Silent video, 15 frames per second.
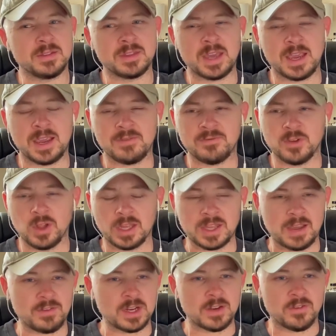they feel like
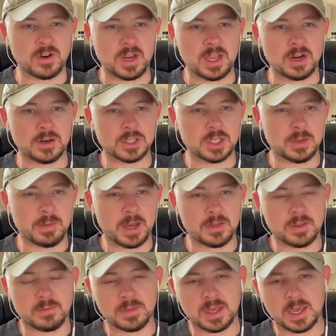they have a different energy
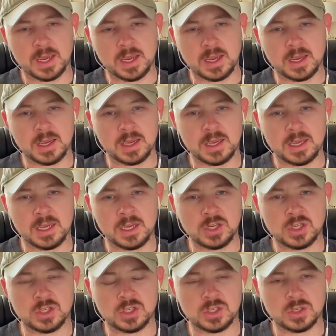about them.
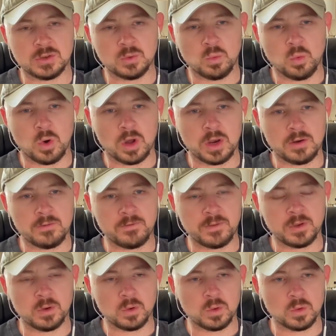Each one
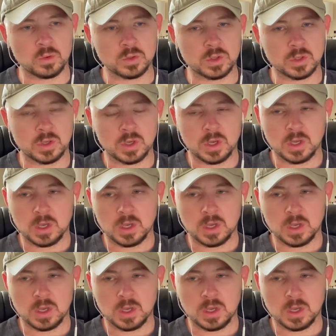feels,